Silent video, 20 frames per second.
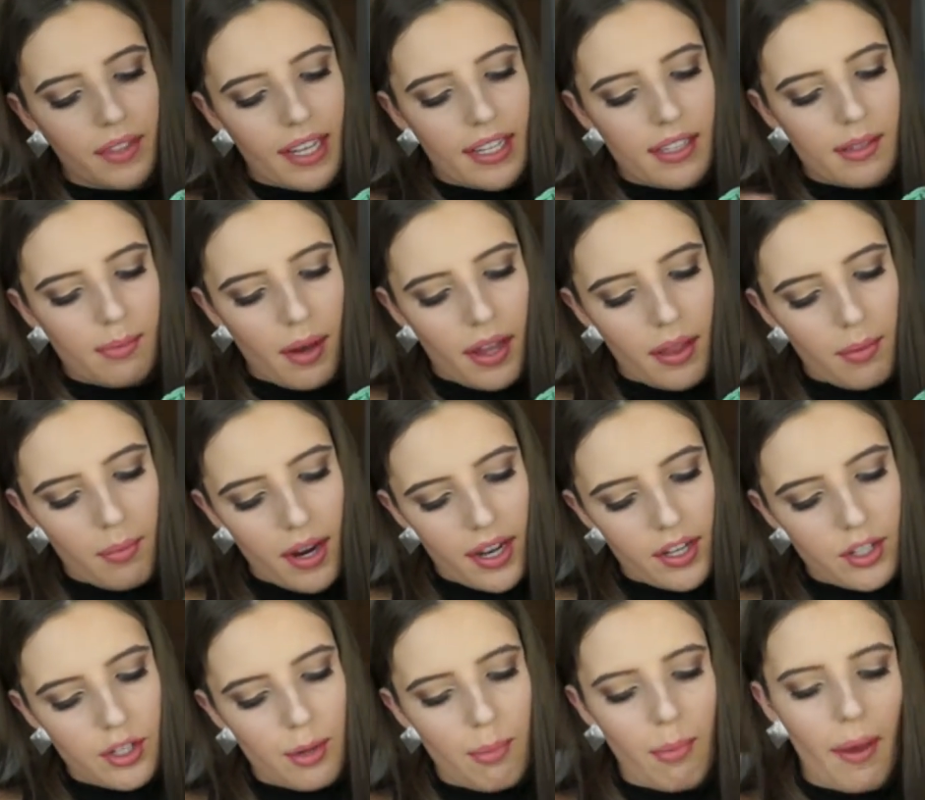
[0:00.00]
it's by the
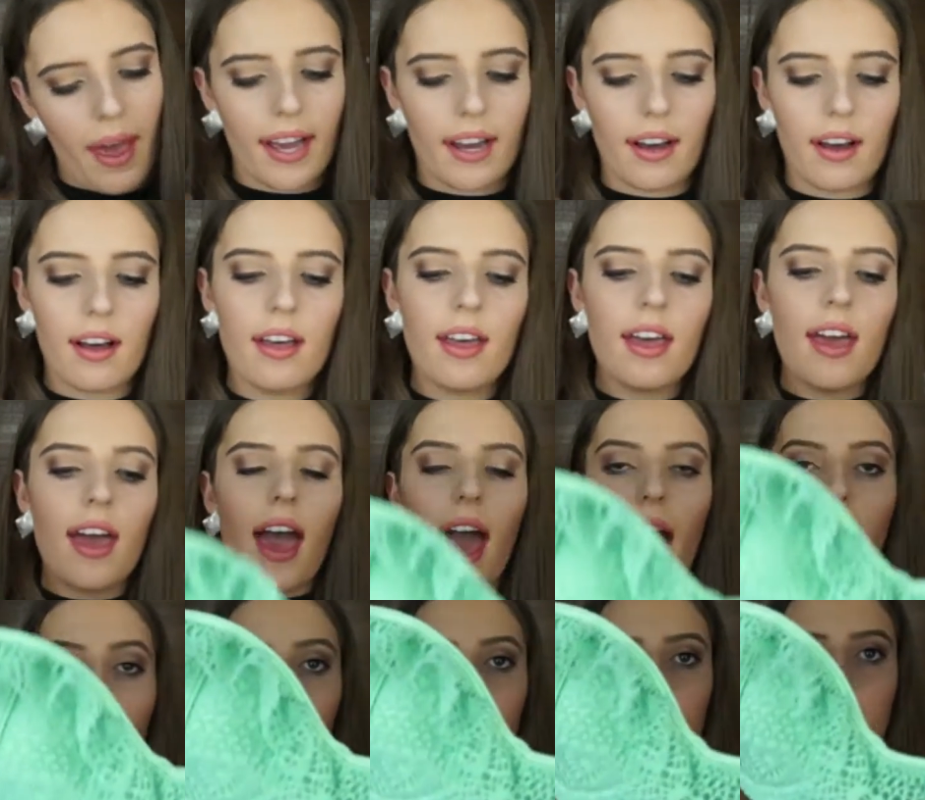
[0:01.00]
brand Topanga,
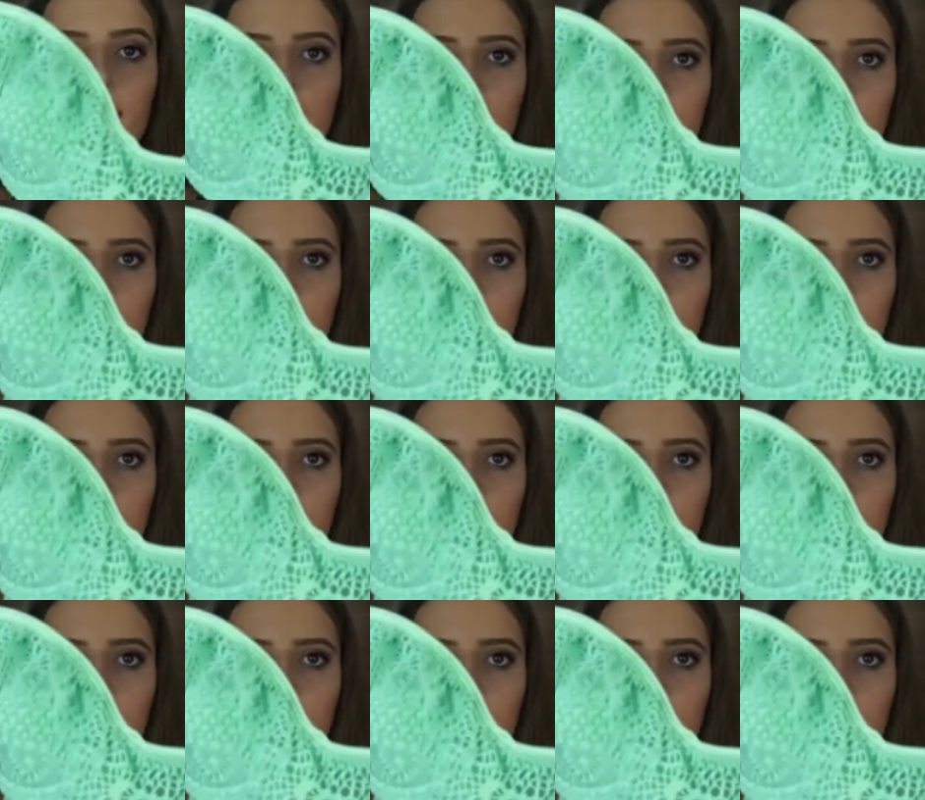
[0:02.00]
and it's